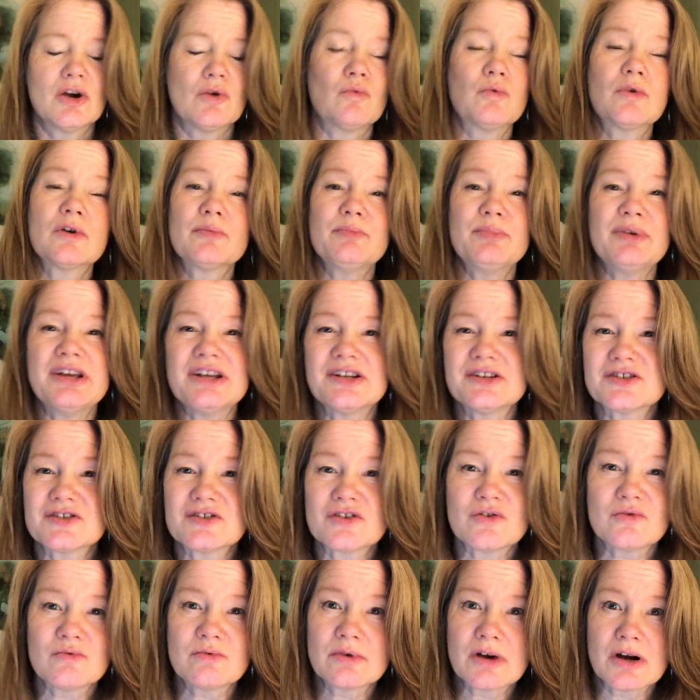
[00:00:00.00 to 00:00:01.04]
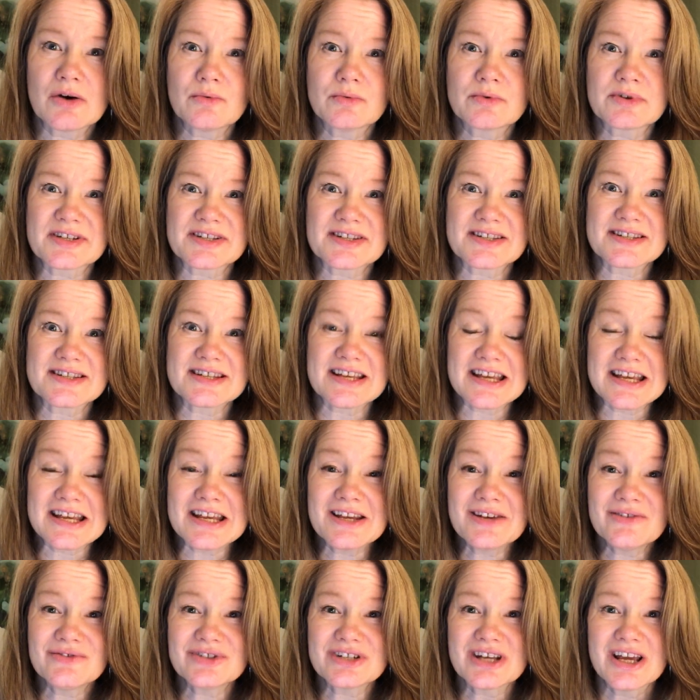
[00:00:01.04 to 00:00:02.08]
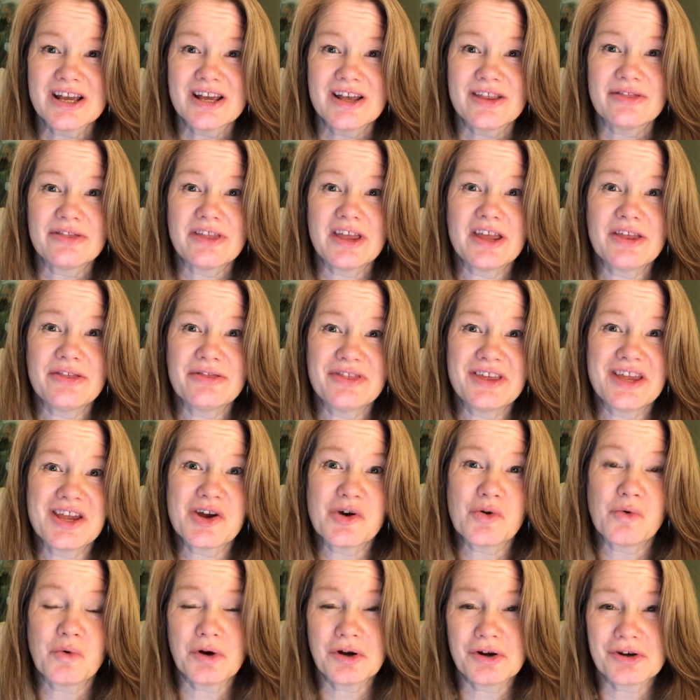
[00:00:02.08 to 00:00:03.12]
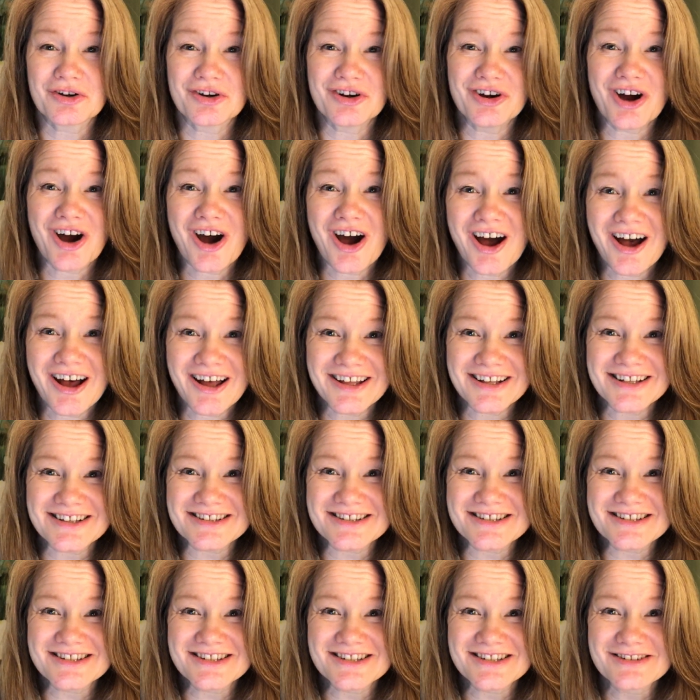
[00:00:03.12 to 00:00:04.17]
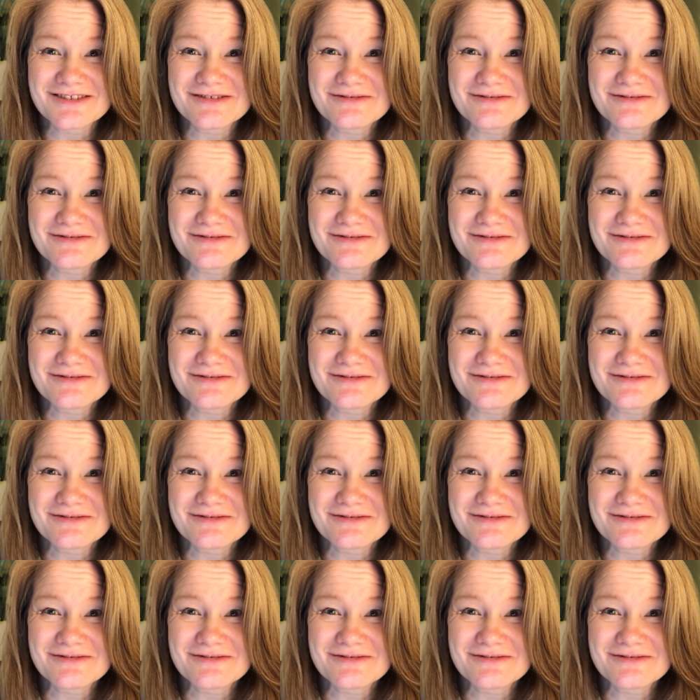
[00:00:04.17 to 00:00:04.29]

We're being so well received. They think we're gods.